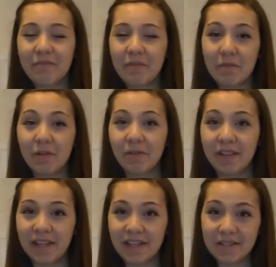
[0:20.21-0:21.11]
my
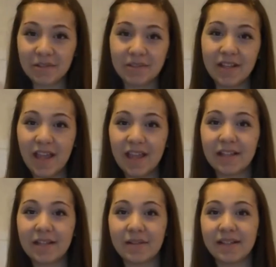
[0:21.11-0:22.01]
birthday is
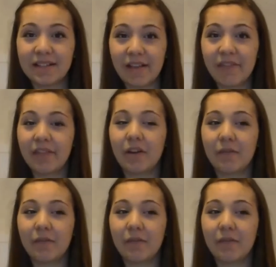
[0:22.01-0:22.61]
today the 27th